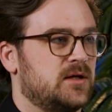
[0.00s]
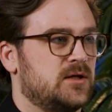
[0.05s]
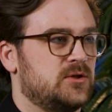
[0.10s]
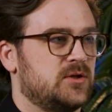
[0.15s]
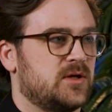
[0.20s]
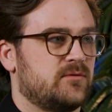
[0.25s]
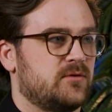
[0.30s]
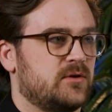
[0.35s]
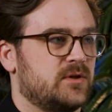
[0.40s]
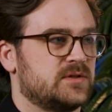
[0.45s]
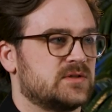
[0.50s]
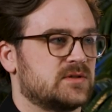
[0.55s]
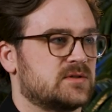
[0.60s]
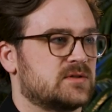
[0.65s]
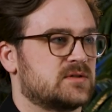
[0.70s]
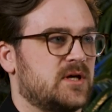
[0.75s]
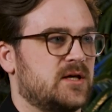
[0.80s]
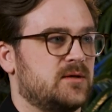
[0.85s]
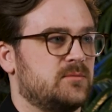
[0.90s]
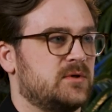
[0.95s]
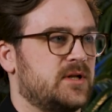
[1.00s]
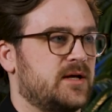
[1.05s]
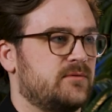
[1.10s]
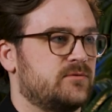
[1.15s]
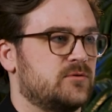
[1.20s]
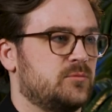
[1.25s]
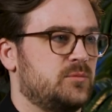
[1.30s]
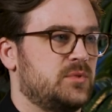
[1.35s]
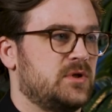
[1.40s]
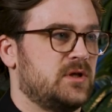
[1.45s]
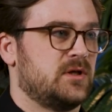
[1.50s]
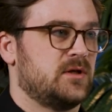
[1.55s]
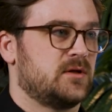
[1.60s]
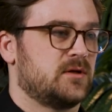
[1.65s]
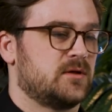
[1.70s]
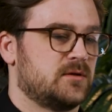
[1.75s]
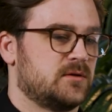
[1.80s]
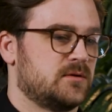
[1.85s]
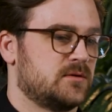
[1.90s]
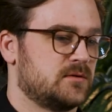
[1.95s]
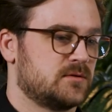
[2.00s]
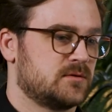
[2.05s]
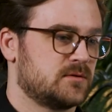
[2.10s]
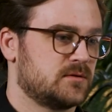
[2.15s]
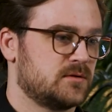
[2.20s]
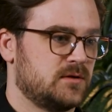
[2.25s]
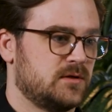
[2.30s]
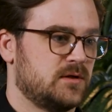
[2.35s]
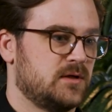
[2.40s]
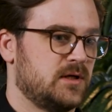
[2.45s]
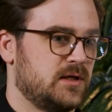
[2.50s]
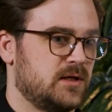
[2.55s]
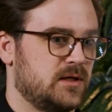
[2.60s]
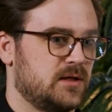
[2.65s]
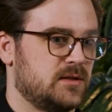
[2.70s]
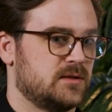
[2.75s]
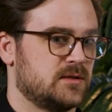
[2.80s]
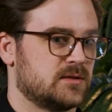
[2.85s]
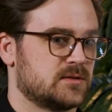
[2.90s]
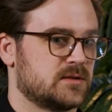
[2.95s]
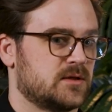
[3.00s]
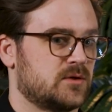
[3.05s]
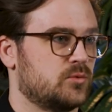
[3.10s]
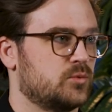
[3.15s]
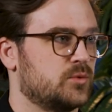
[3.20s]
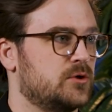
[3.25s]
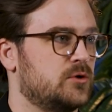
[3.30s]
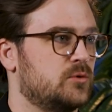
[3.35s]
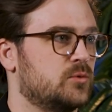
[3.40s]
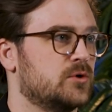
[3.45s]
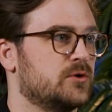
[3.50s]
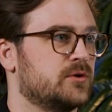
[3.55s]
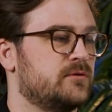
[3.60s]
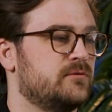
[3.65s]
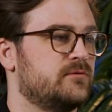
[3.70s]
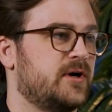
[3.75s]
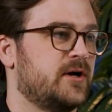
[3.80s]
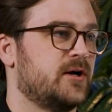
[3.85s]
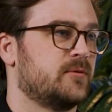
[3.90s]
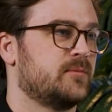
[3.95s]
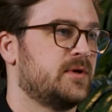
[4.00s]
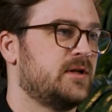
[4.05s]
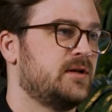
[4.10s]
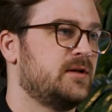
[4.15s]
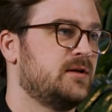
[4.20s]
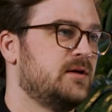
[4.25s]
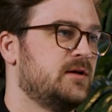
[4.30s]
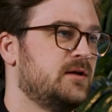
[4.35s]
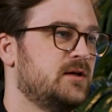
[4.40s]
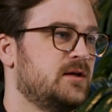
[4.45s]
And you have all this excitement after being in this like real world environment.